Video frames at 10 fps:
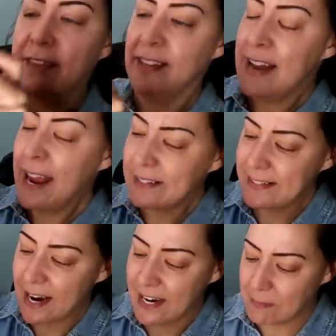The
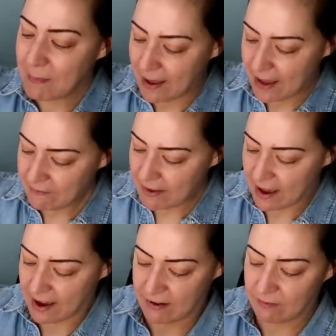next item I have
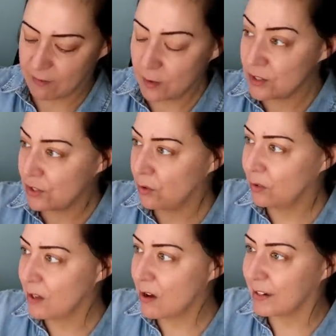had for so
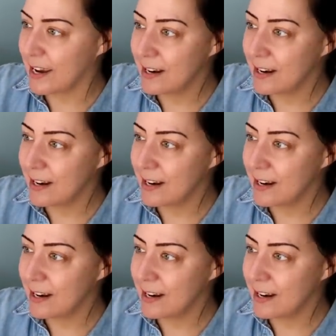long,